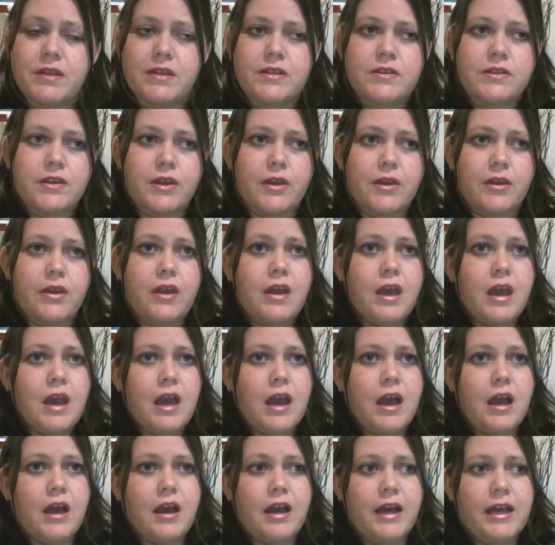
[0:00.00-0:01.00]
So
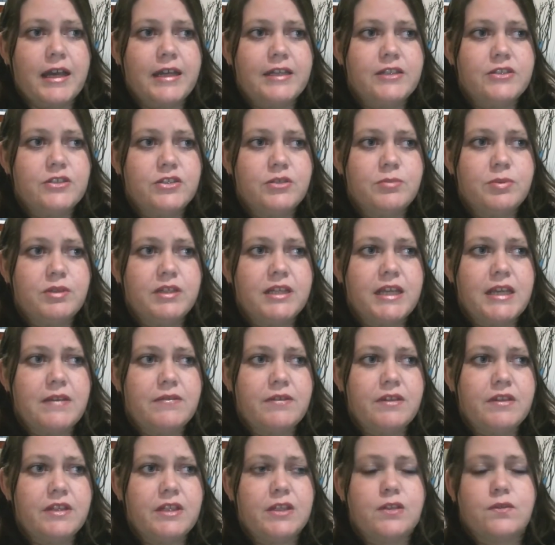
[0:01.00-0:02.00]
I do believe
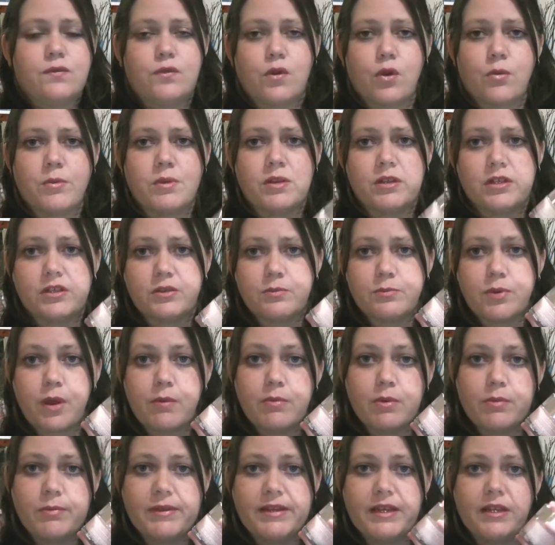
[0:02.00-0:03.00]
that this formula is
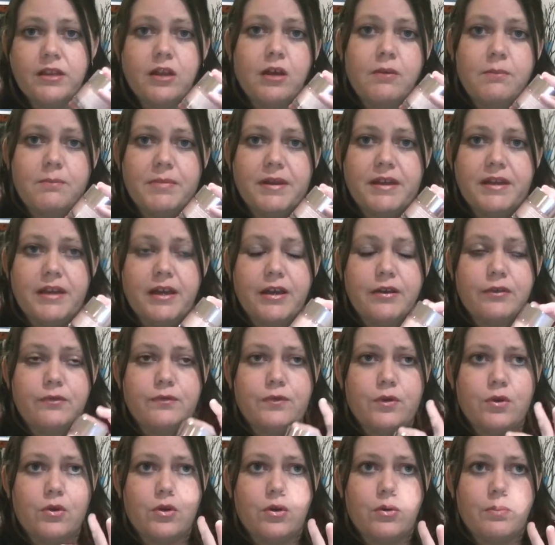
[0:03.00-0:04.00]
probably a lot better
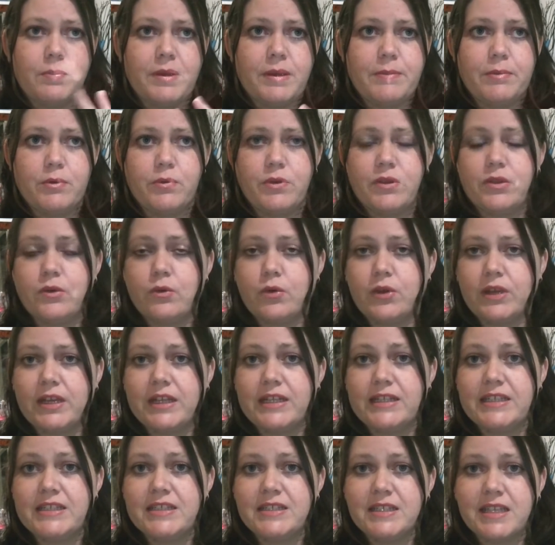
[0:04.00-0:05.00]
for people with
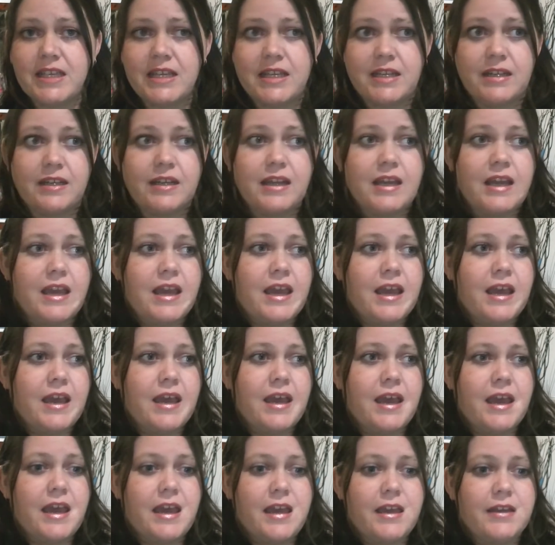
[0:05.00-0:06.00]
oily skin.
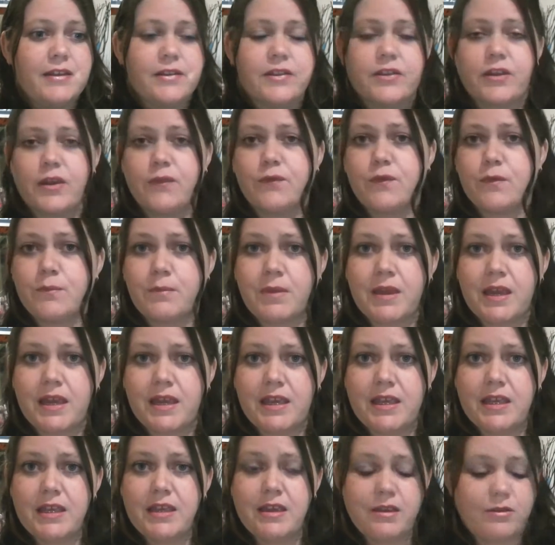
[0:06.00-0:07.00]
And so for
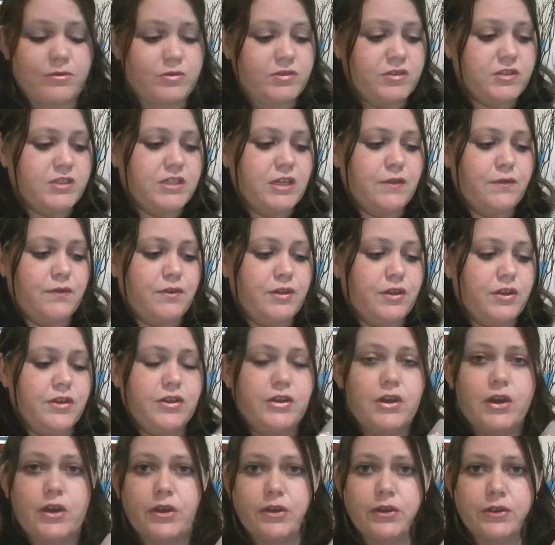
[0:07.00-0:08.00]
me, it was a definite
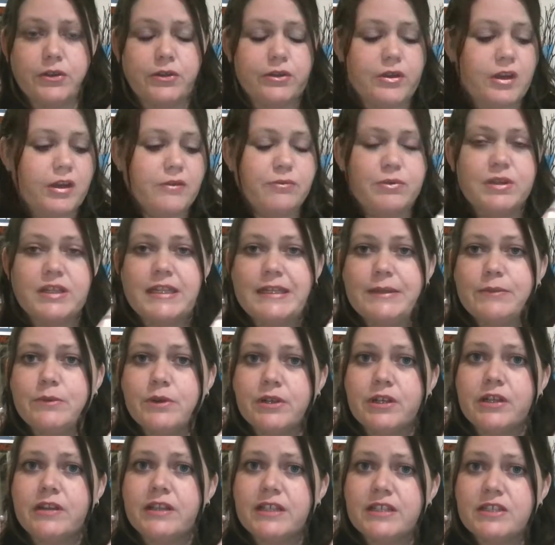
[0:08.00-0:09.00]
no. I really
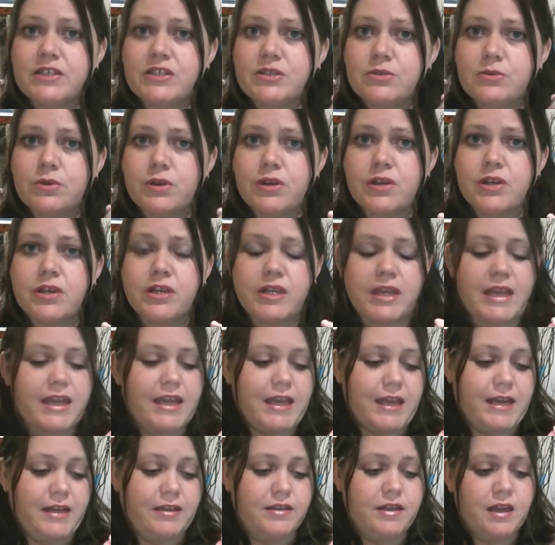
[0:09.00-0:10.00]
wanted this to work,
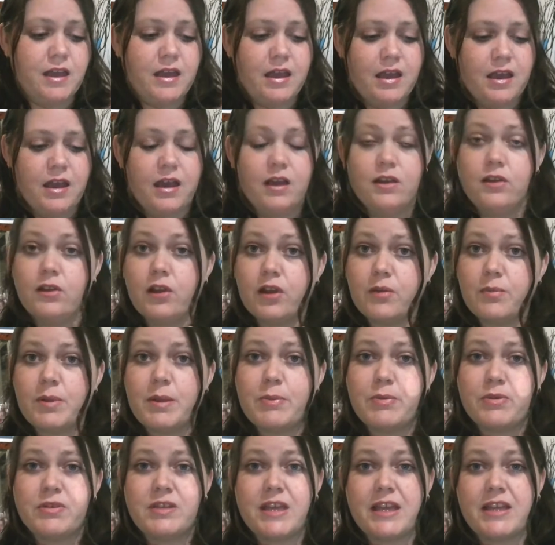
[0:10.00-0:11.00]
and a lot of
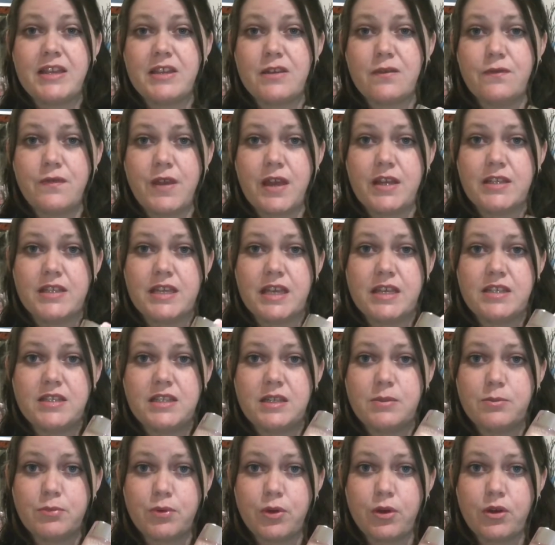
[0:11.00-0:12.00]
people say it's a
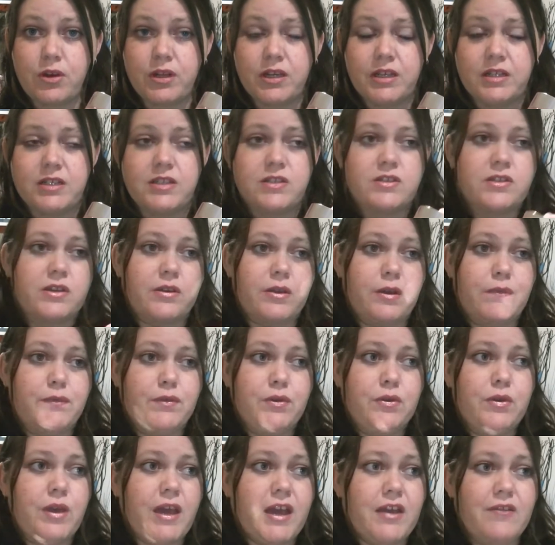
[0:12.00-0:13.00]
fantastic product. So if
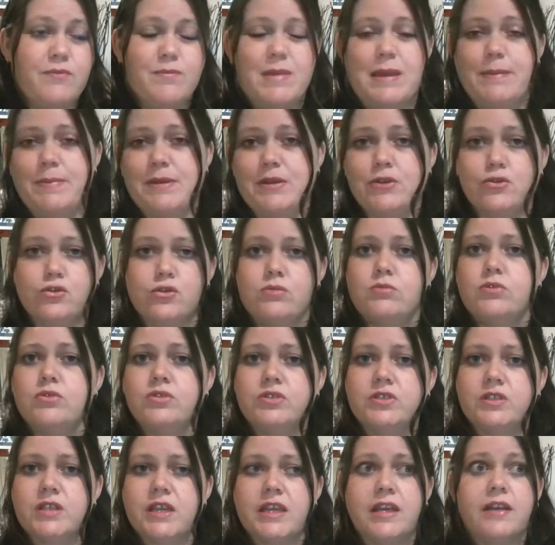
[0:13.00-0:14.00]
you have maybe normal
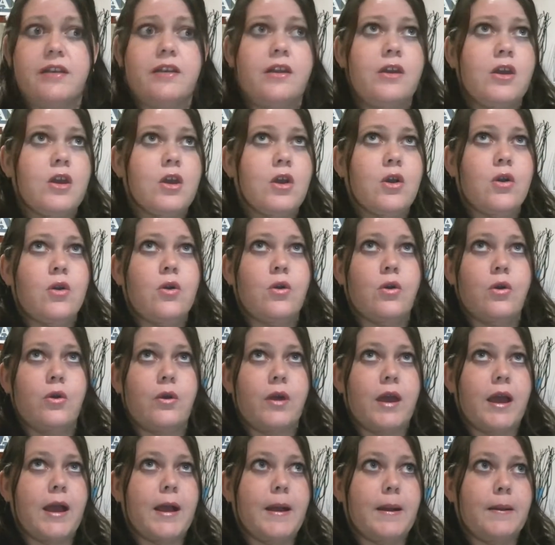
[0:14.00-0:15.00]
skin or
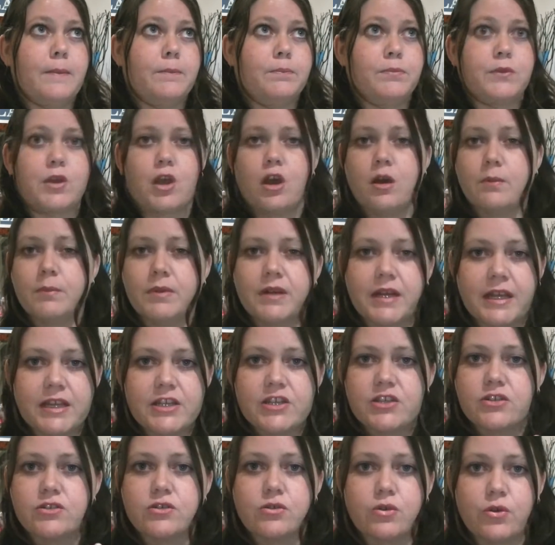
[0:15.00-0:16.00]

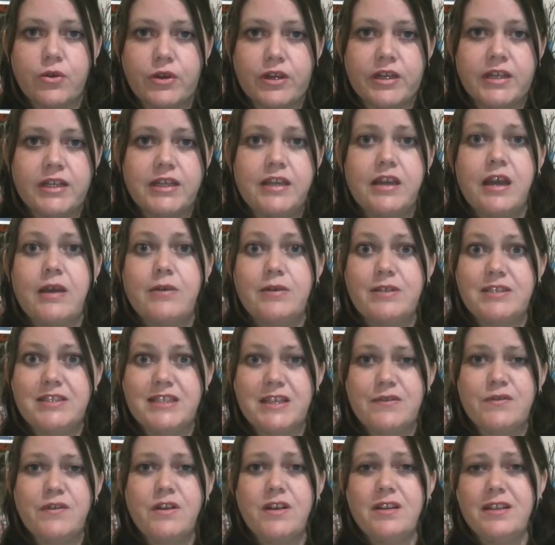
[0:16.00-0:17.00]
combination or oily, I would
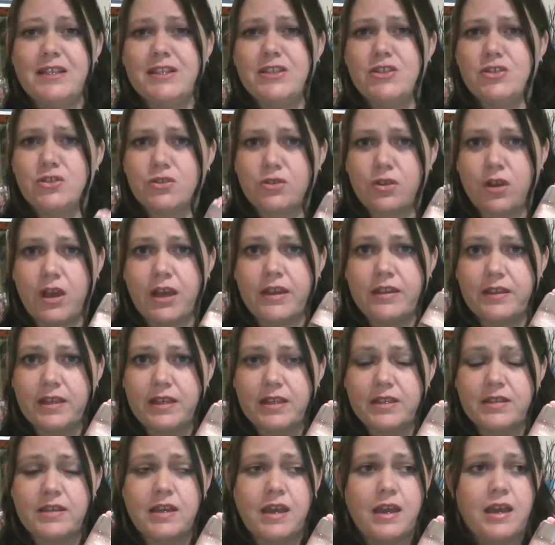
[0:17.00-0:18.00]
definitely try
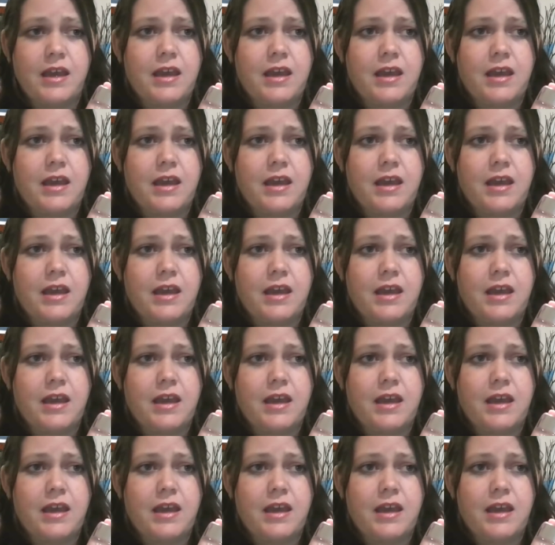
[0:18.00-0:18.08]
this.